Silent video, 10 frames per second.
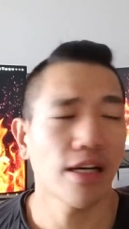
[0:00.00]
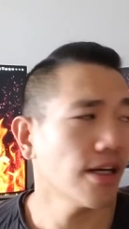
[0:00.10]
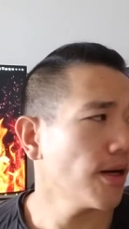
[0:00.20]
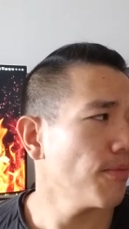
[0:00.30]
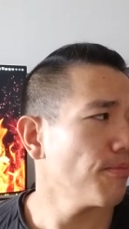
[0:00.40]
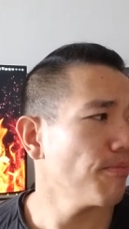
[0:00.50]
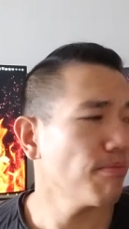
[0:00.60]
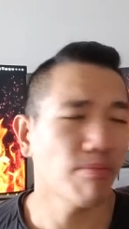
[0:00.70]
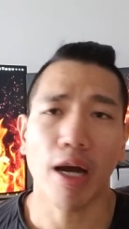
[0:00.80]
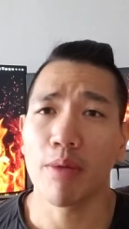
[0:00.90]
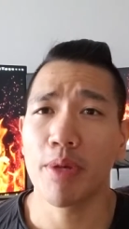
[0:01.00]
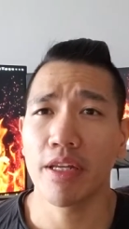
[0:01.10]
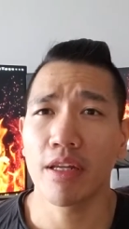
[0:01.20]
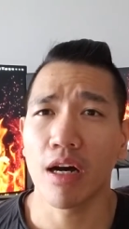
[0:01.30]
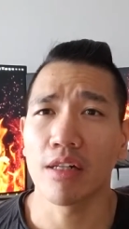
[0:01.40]
Um, my
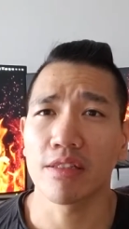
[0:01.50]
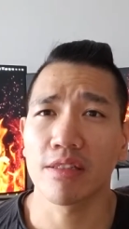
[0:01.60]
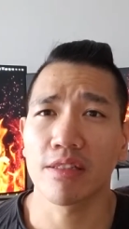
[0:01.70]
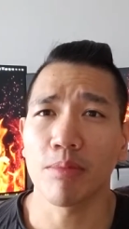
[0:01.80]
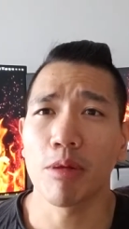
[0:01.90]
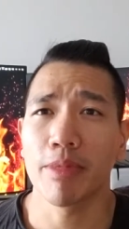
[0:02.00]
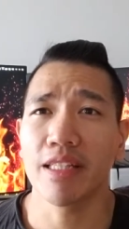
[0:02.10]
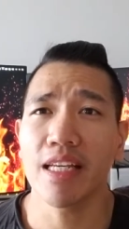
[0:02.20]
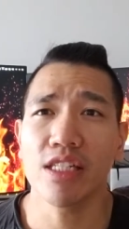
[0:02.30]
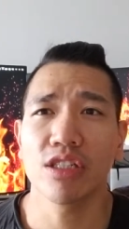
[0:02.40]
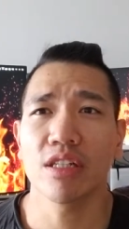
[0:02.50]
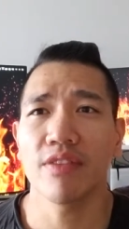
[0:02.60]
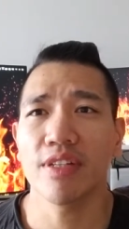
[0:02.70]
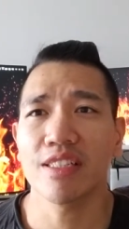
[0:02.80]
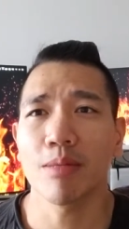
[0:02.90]
opinion on supplementation. I
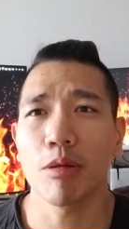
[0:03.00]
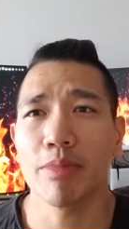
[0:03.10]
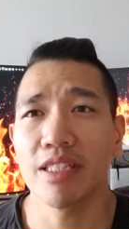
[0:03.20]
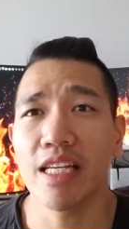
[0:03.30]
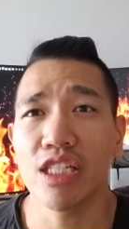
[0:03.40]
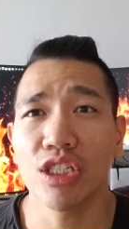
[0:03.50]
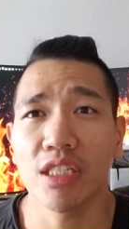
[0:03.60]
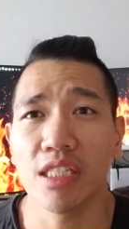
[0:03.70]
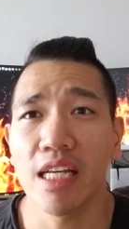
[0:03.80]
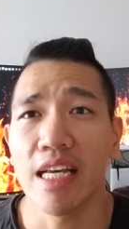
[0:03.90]
think supplementation